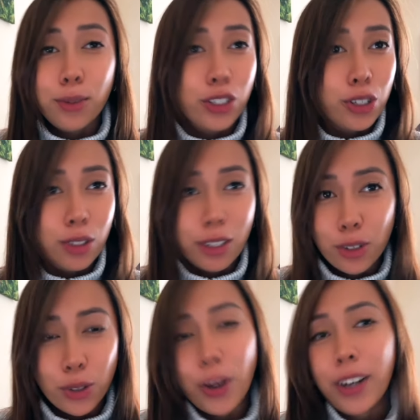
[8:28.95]
we just
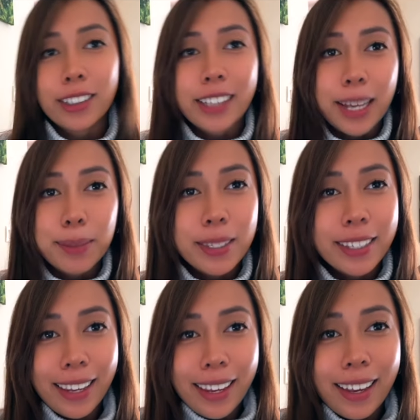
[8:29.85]
enjoyed our time
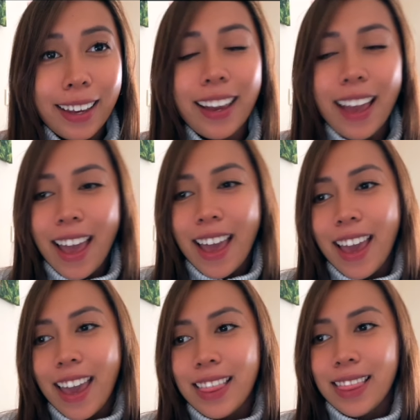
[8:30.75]
skiing
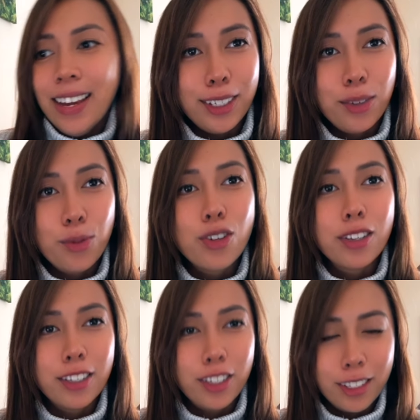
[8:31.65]
and it
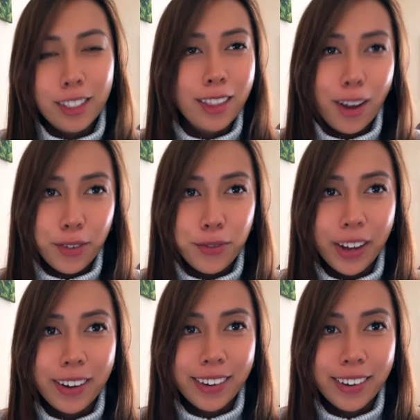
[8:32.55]
was just a lot of fun.